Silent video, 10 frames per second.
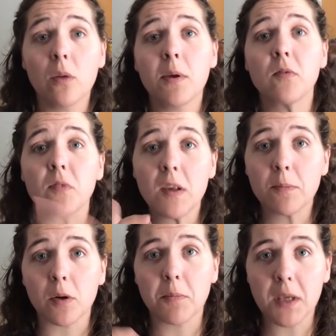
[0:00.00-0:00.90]
me on
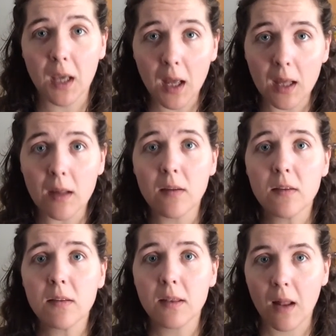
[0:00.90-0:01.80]
Facebook,
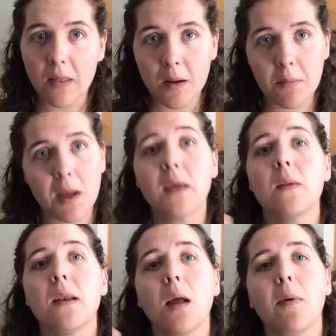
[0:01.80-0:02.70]
because now that I'm back in
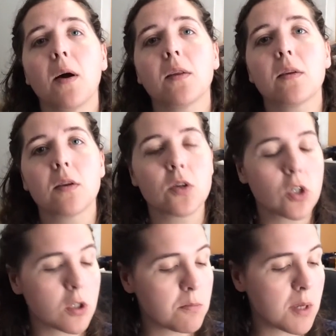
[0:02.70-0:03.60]
the dye pots, there
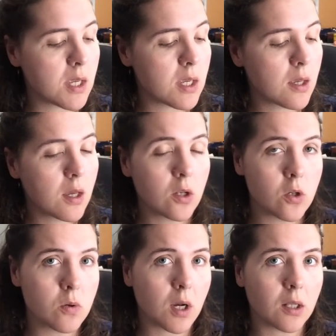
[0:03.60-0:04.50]
should be
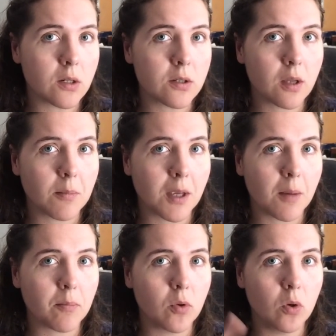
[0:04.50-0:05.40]
new colors coming
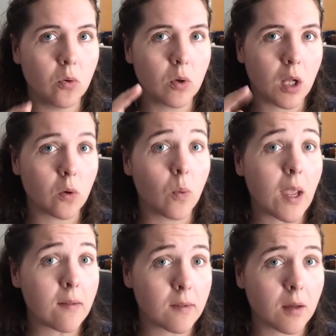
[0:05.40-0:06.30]
up, new
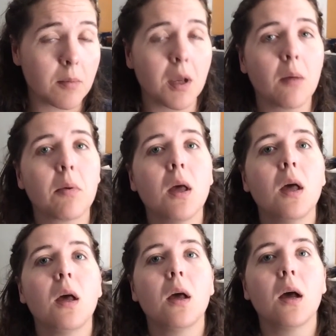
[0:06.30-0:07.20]
colorways coming up,
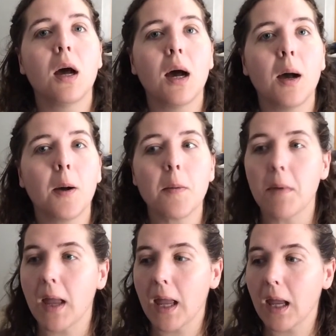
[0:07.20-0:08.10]

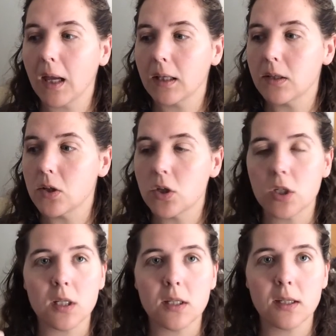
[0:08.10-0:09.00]
and you
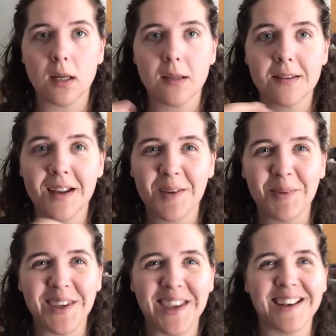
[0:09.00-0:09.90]
should snag them
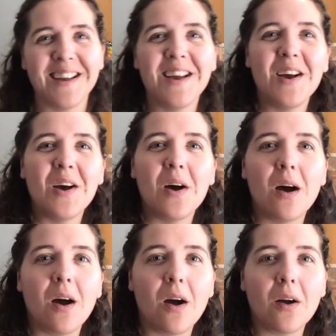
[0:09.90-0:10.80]
when you can.
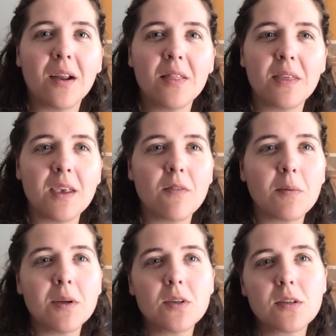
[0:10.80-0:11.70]
Alright, thank you
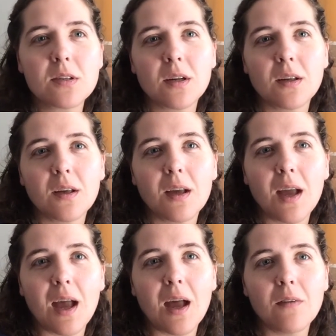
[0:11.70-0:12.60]
very much.
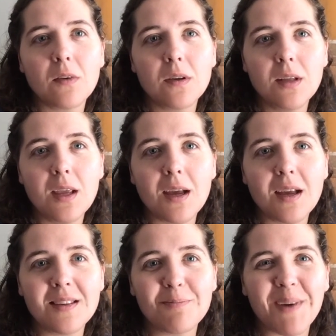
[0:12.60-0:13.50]
Have a good day,
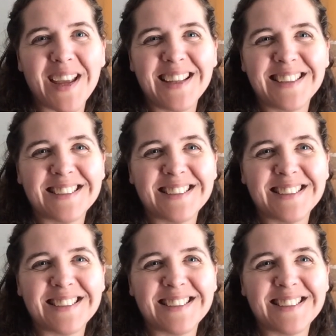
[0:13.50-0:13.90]
guys. Bye.